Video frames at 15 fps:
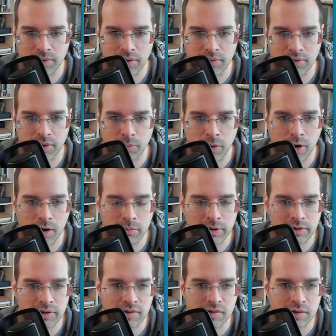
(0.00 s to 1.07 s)
If I'm wrong
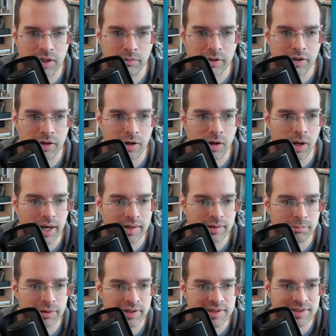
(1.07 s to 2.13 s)
about this, let me know.
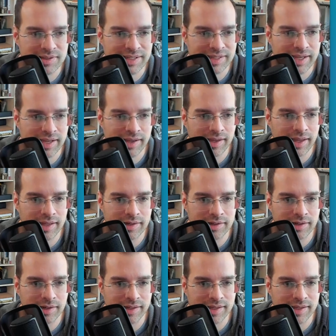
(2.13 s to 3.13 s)
But since I can't edit it,